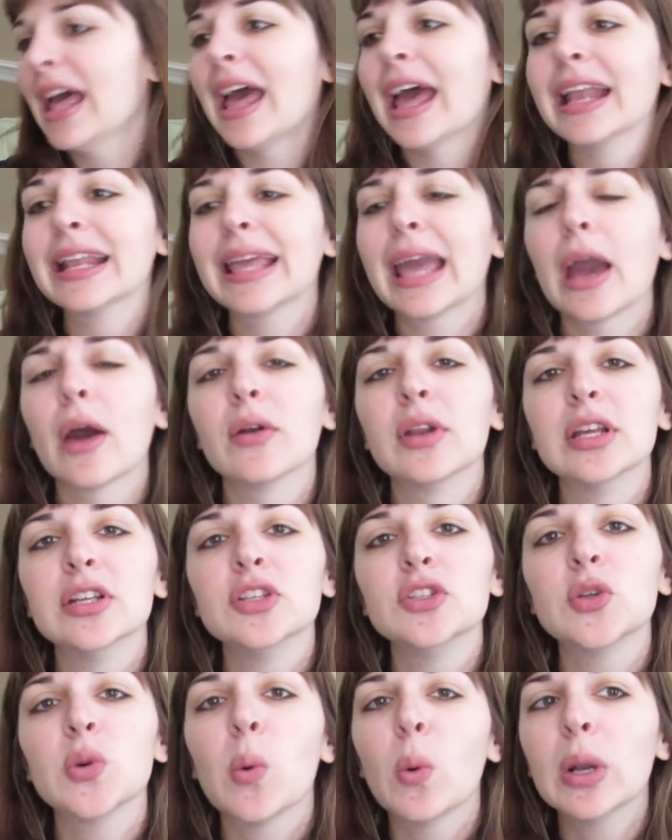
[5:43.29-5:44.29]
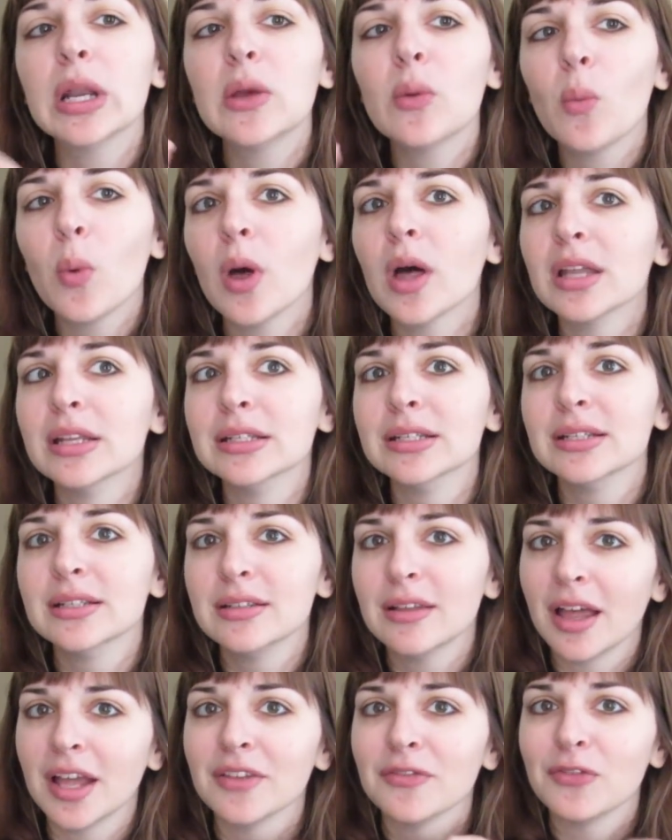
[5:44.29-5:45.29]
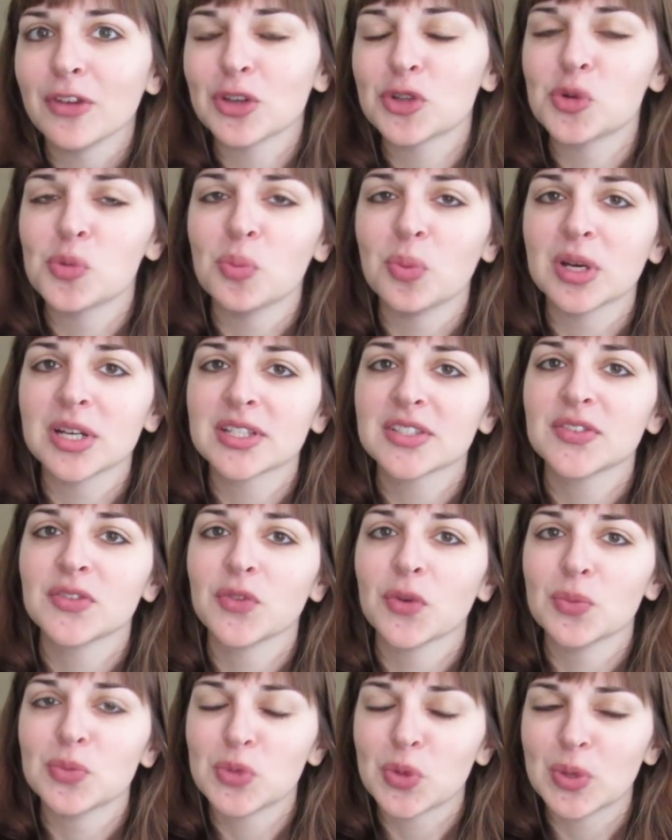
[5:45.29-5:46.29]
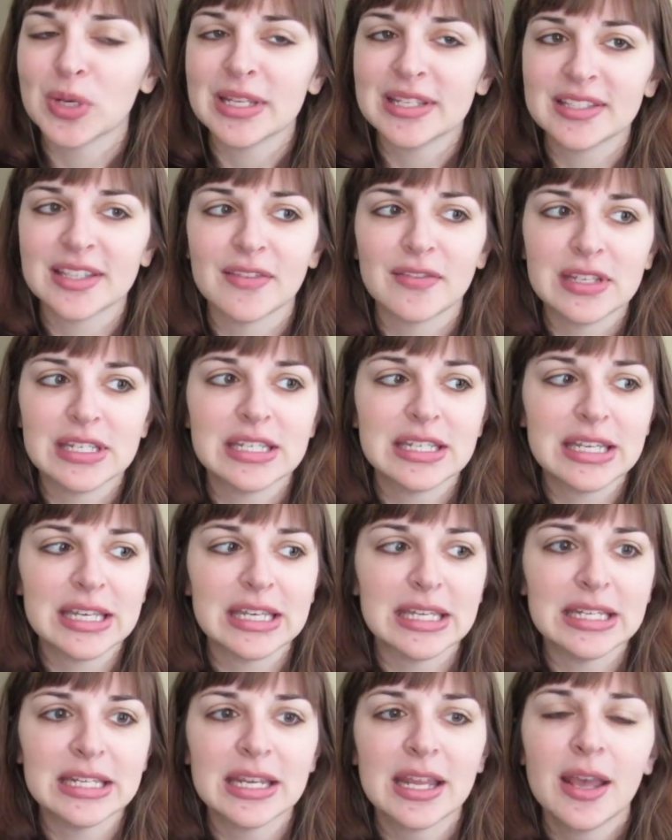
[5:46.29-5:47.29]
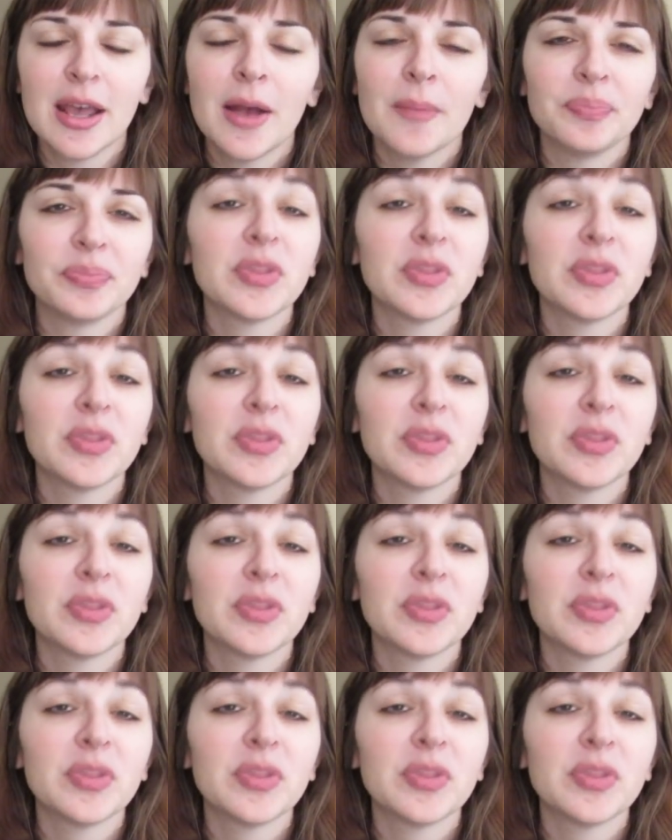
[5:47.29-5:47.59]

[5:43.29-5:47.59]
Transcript: and counted 21 nonfiction books from 2017.